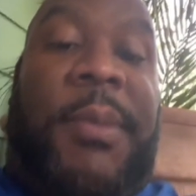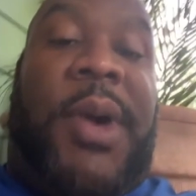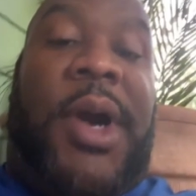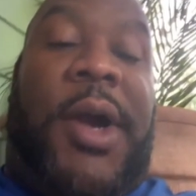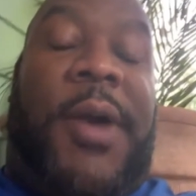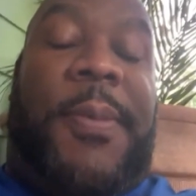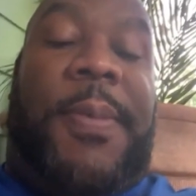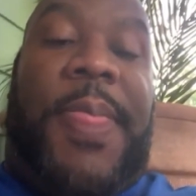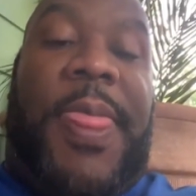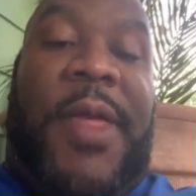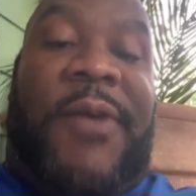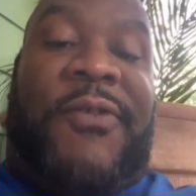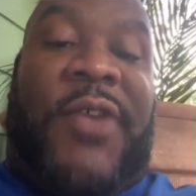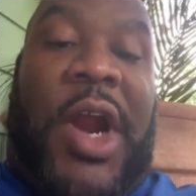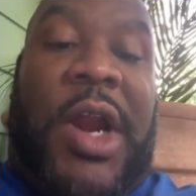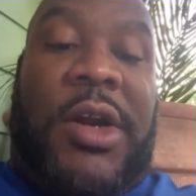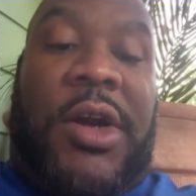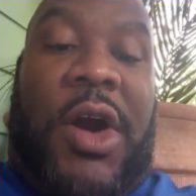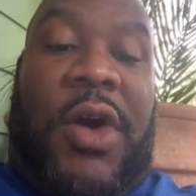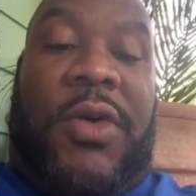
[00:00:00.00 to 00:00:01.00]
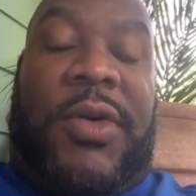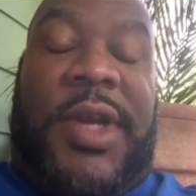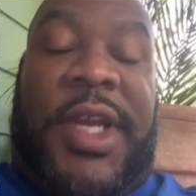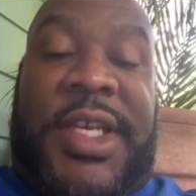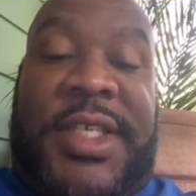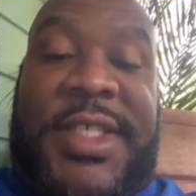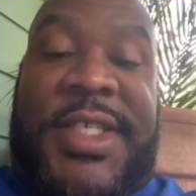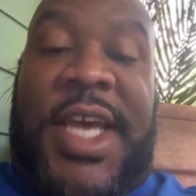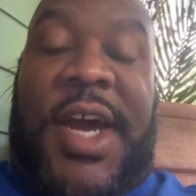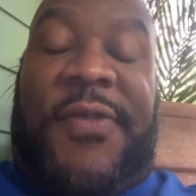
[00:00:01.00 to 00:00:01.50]
But Virgo
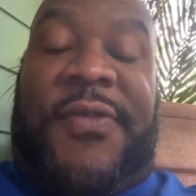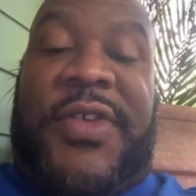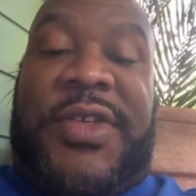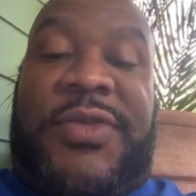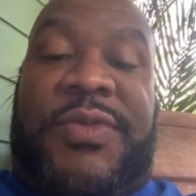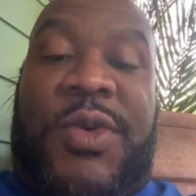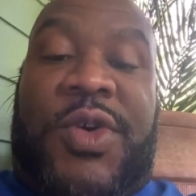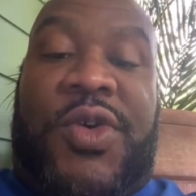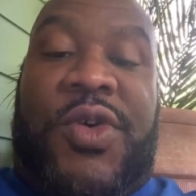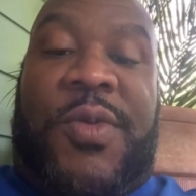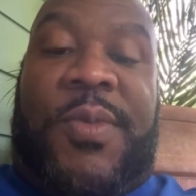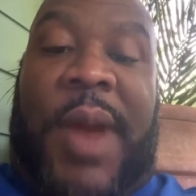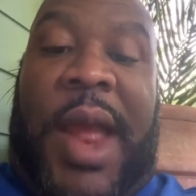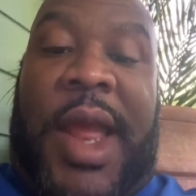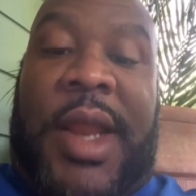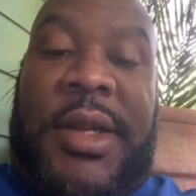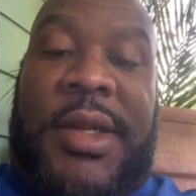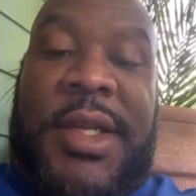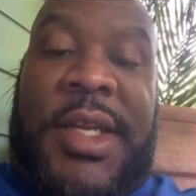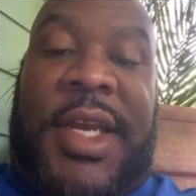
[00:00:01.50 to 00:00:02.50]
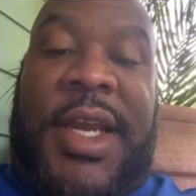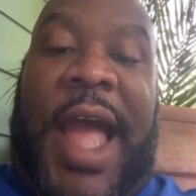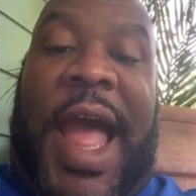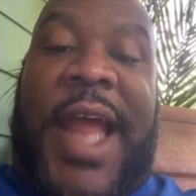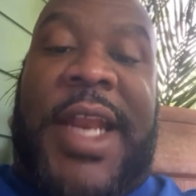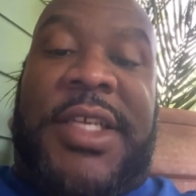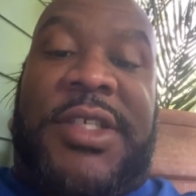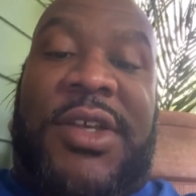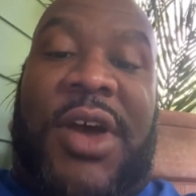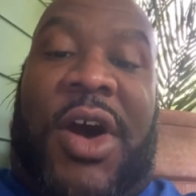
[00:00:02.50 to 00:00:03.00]
itself is ruled by the
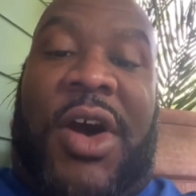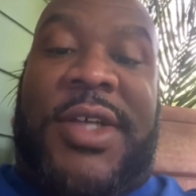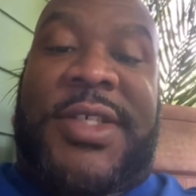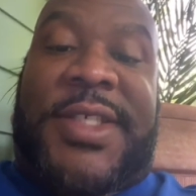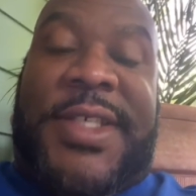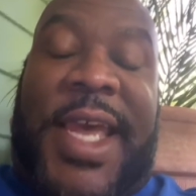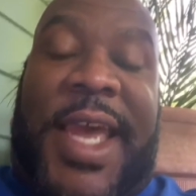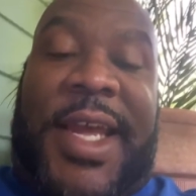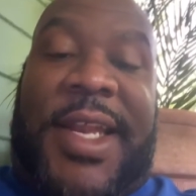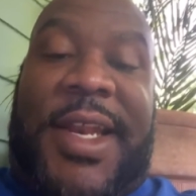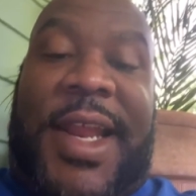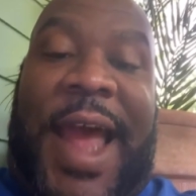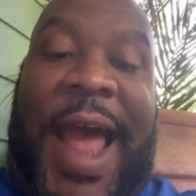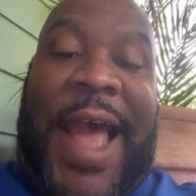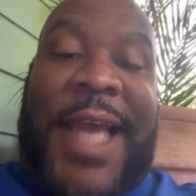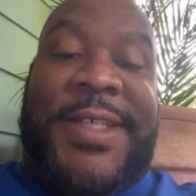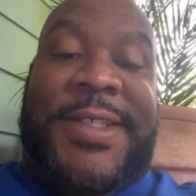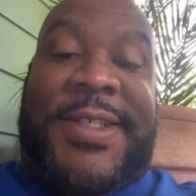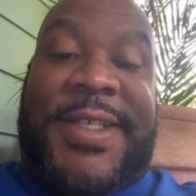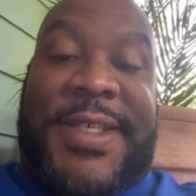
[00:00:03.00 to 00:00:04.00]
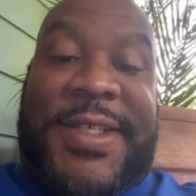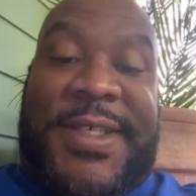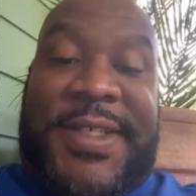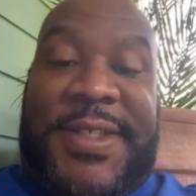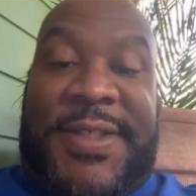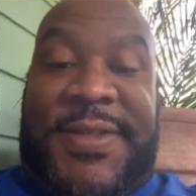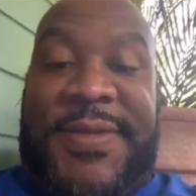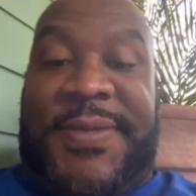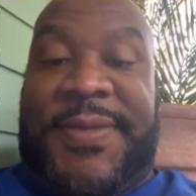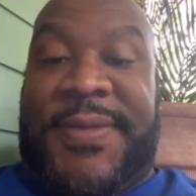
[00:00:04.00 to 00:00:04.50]
goddess Auset,
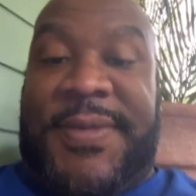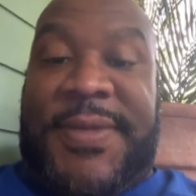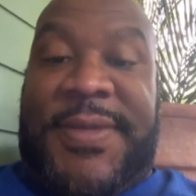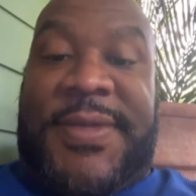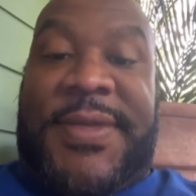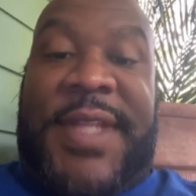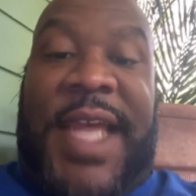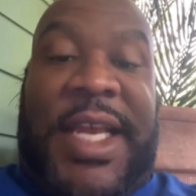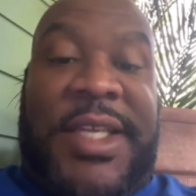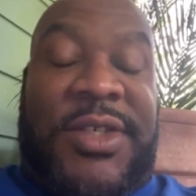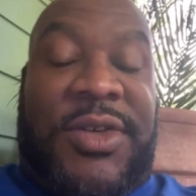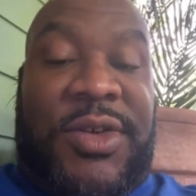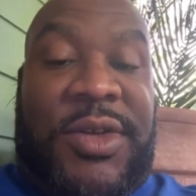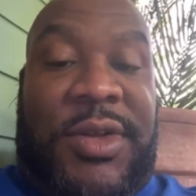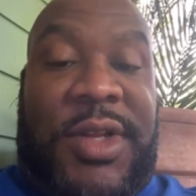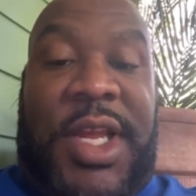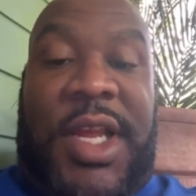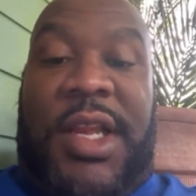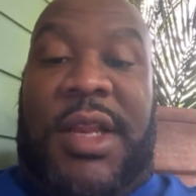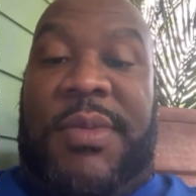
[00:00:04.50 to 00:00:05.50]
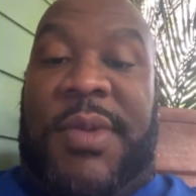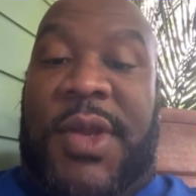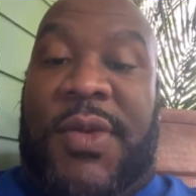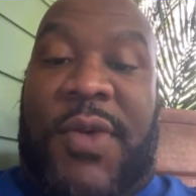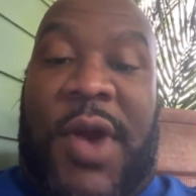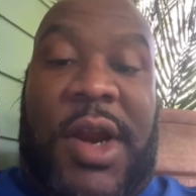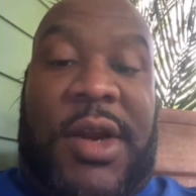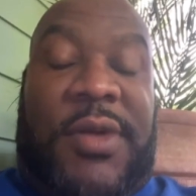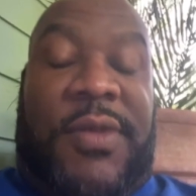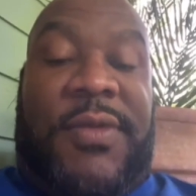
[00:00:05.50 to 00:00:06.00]
Isis. That's who you need to
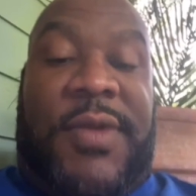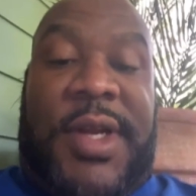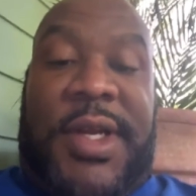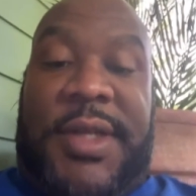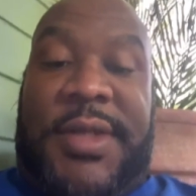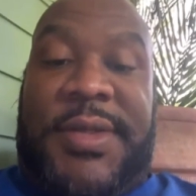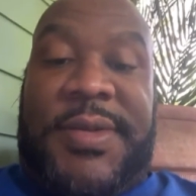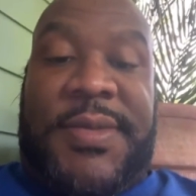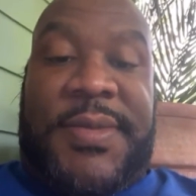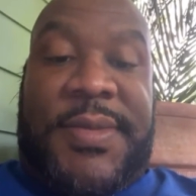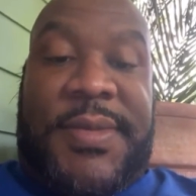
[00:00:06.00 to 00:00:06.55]
be working with.